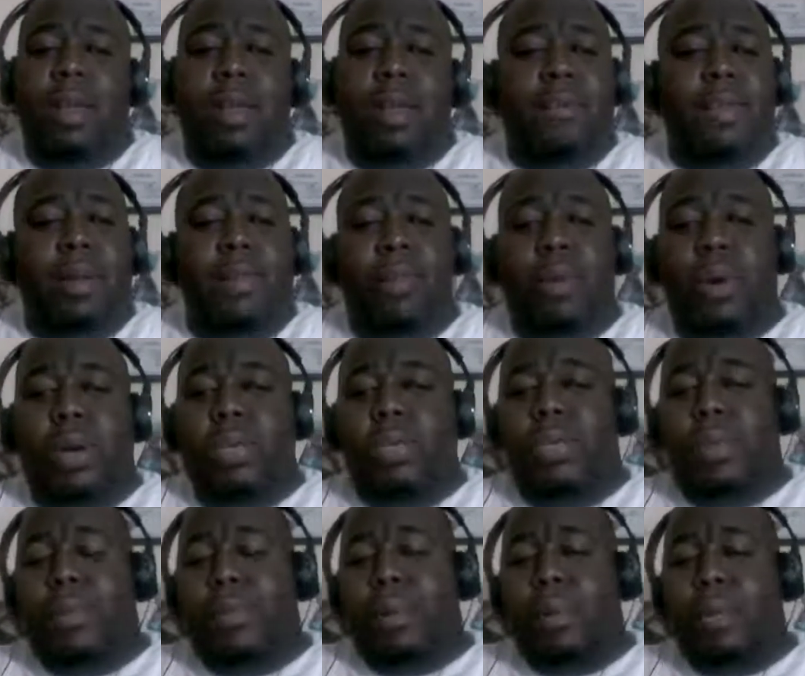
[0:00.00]
Never the more
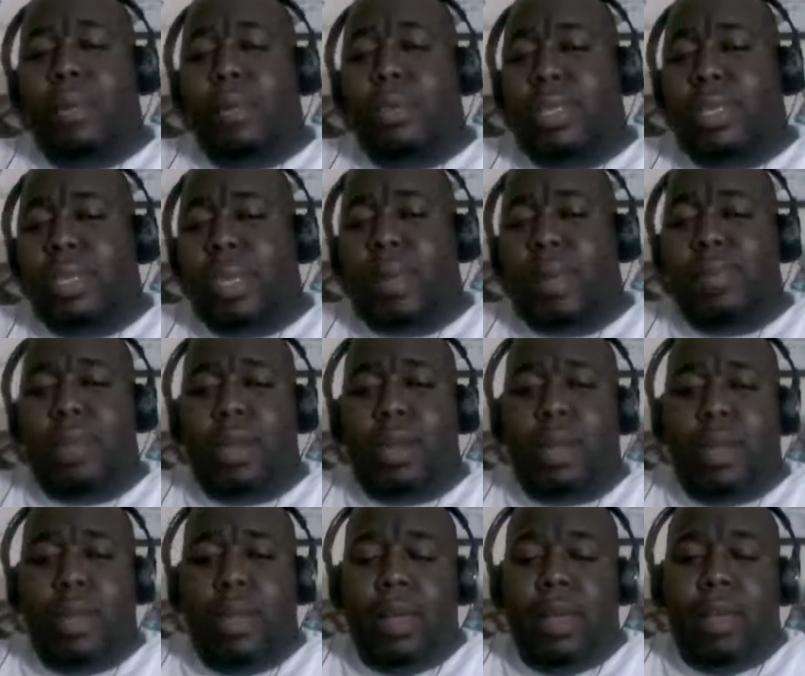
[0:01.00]
typical
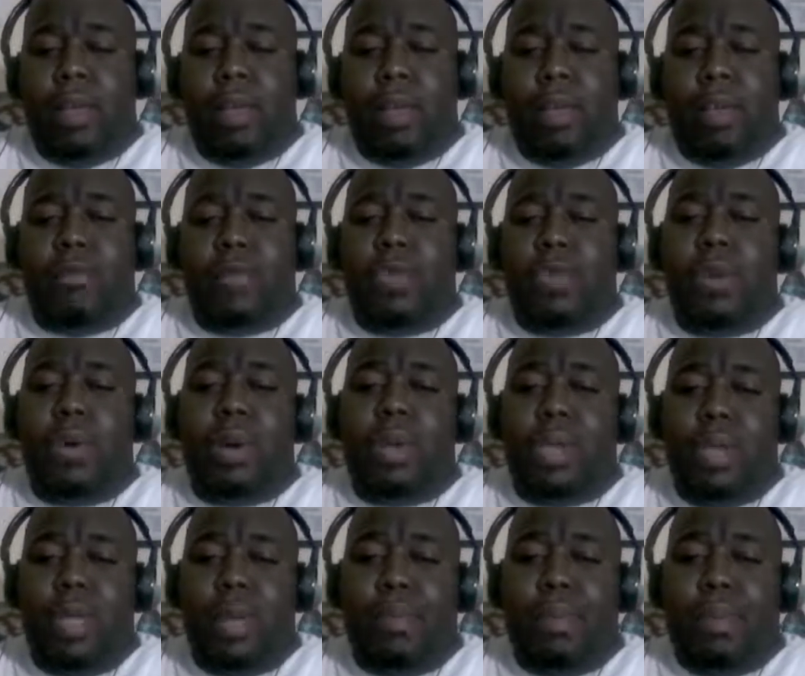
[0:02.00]
segment if you're a
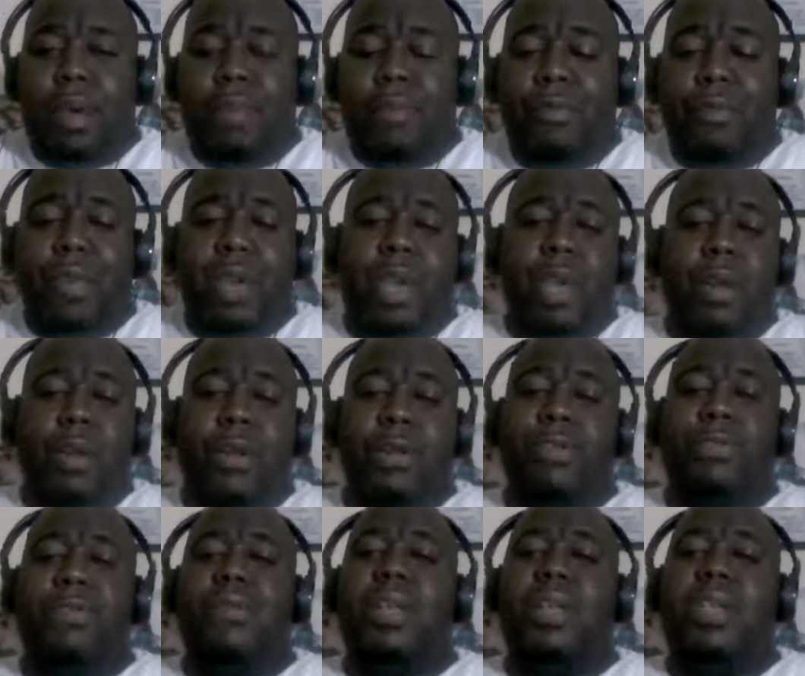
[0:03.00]
Limbaugh fan
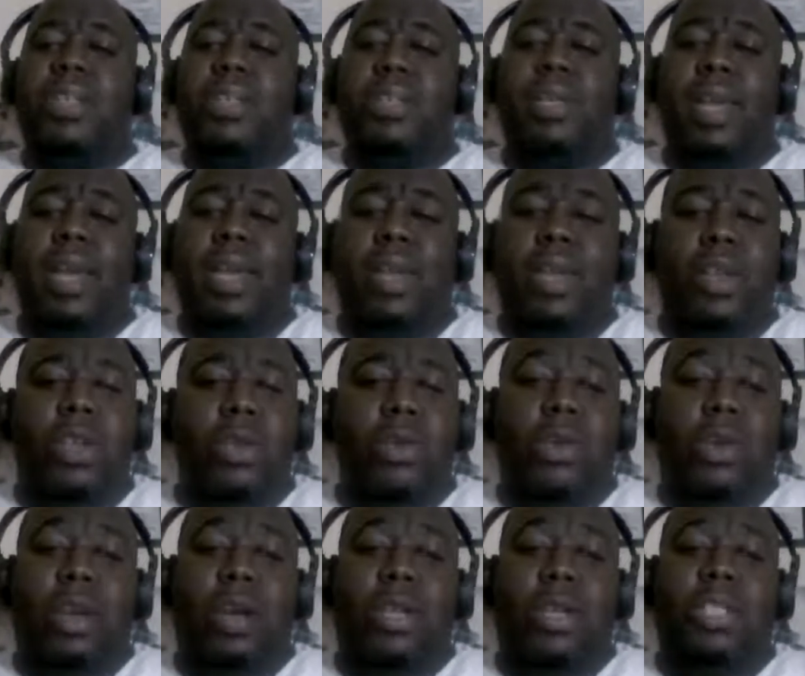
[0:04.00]
who feels like
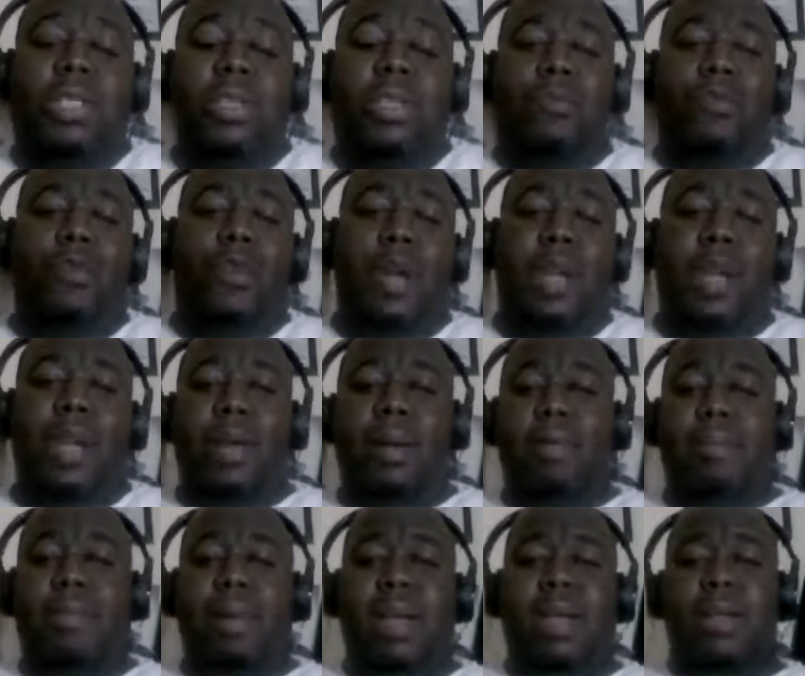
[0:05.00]
you lost a friend.
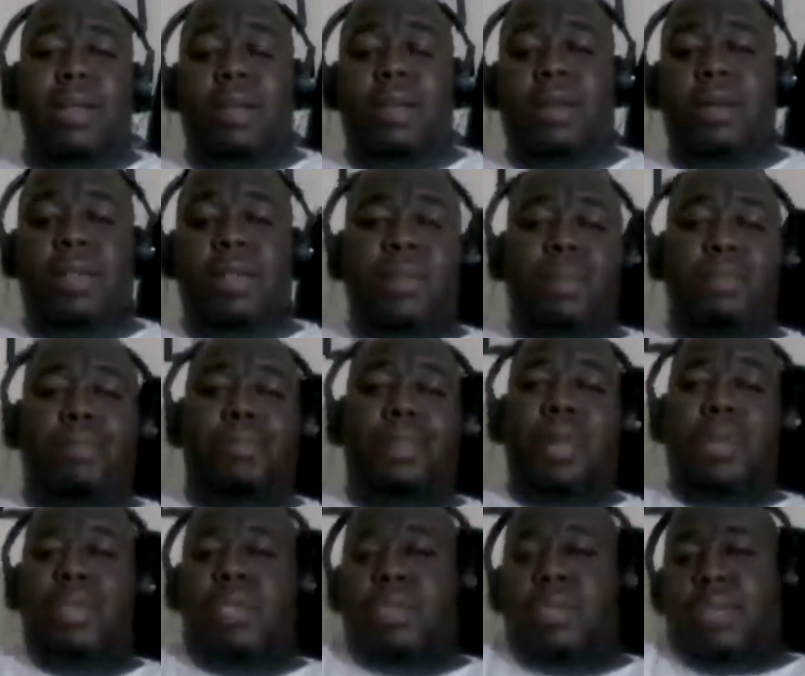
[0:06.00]
My condolences and
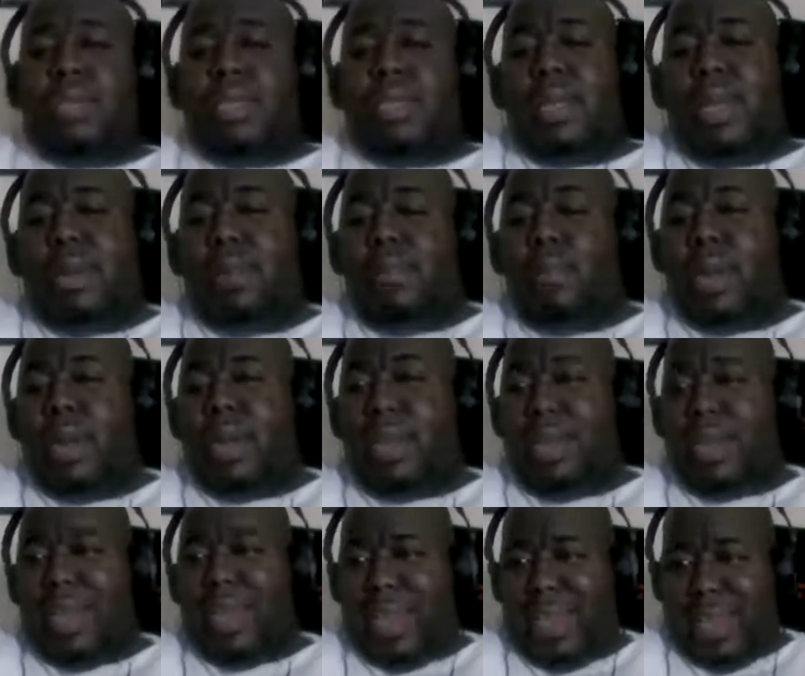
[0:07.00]
best to stop
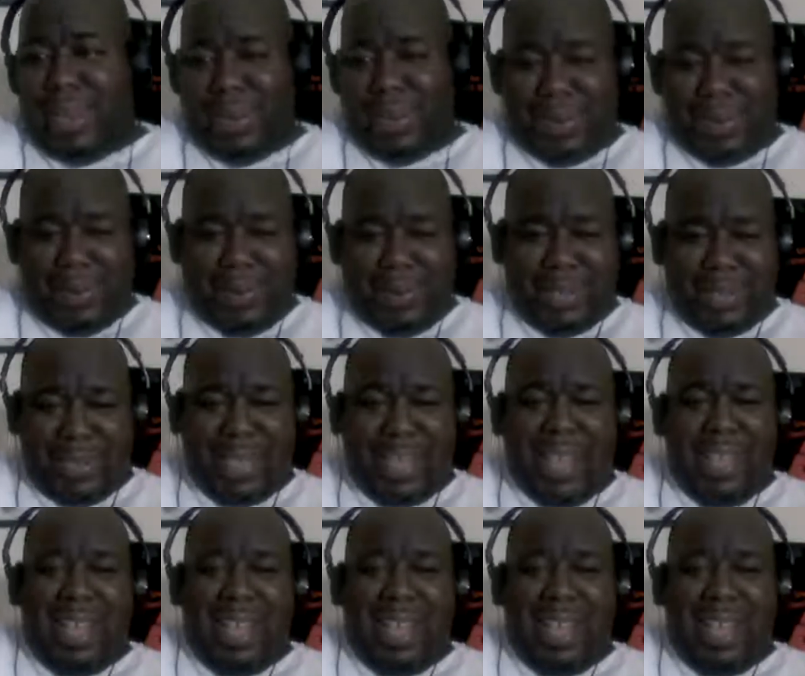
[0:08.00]
reading here, of course.